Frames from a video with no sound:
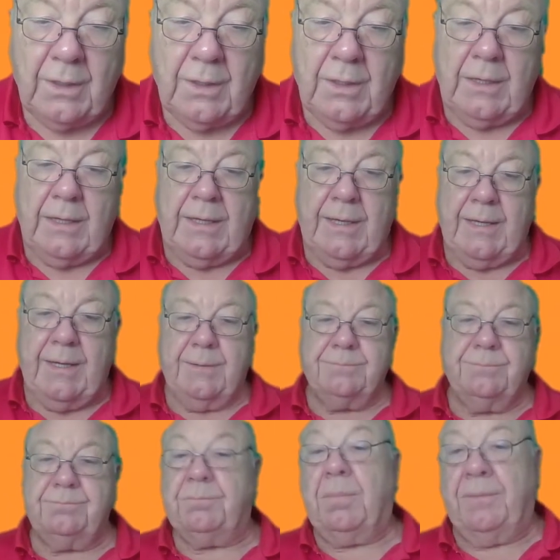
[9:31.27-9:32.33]

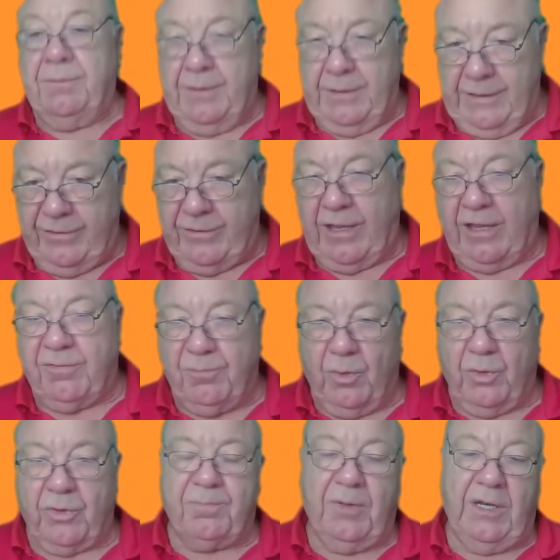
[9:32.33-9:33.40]
Um, at least that's what's
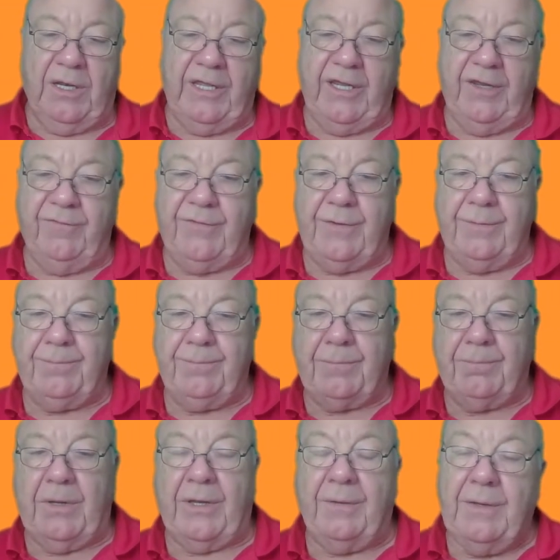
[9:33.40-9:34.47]
believed.
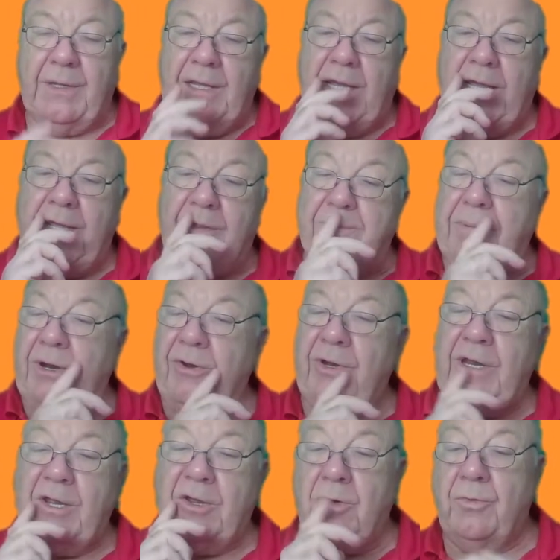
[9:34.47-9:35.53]
But
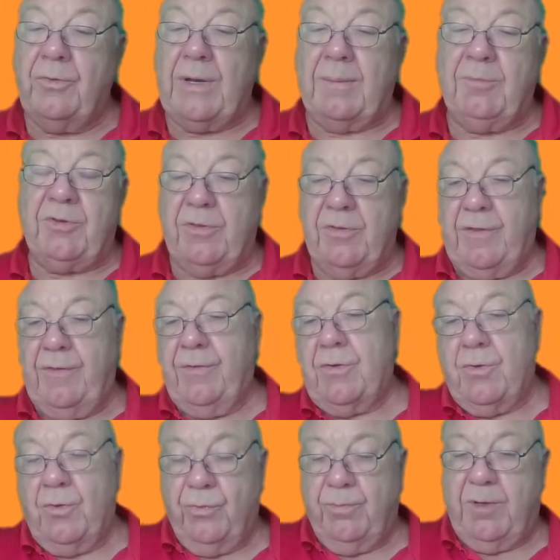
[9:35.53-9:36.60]
perioral numbness is either
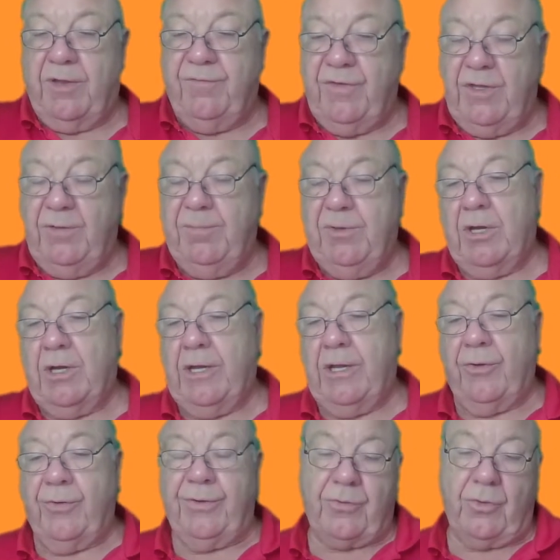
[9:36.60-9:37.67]
caused by VBI or
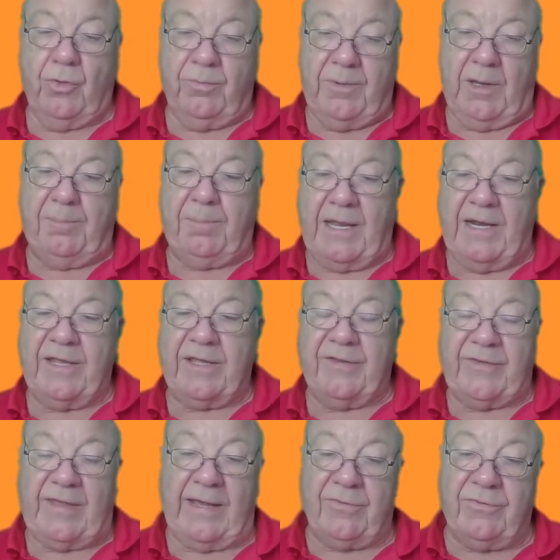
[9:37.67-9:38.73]
it's caused by panic
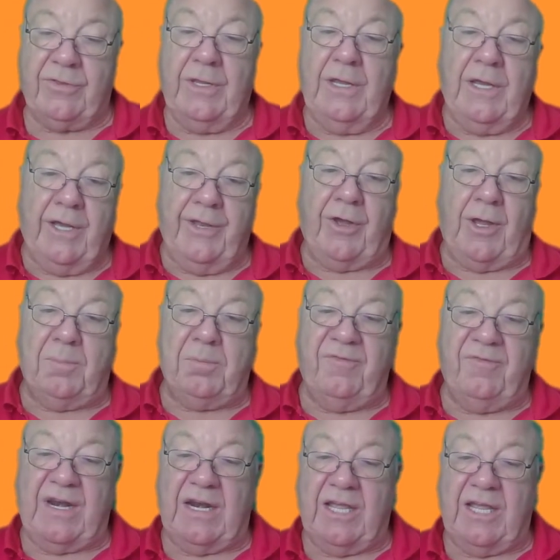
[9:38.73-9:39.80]
attacks and
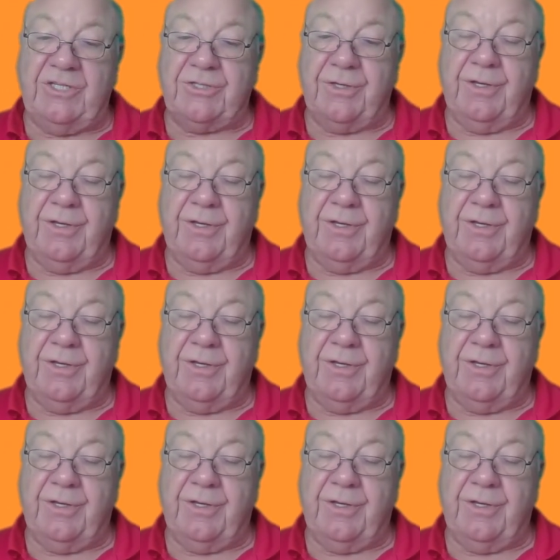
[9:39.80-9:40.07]
hyperventilation.